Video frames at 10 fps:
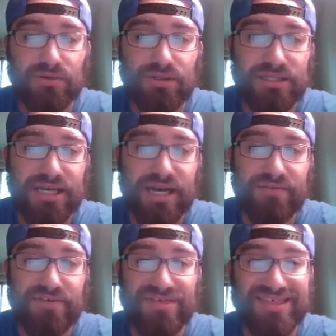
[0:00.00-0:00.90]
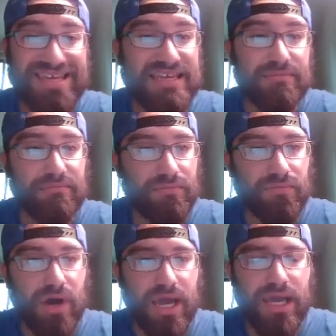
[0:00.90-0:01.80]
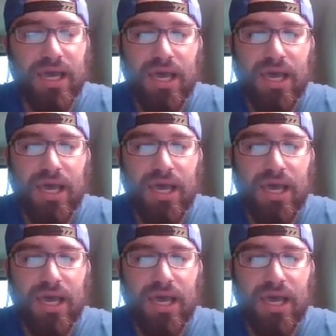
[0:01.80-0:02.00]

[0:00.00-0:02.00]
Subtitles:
So that's kind of the theme, right?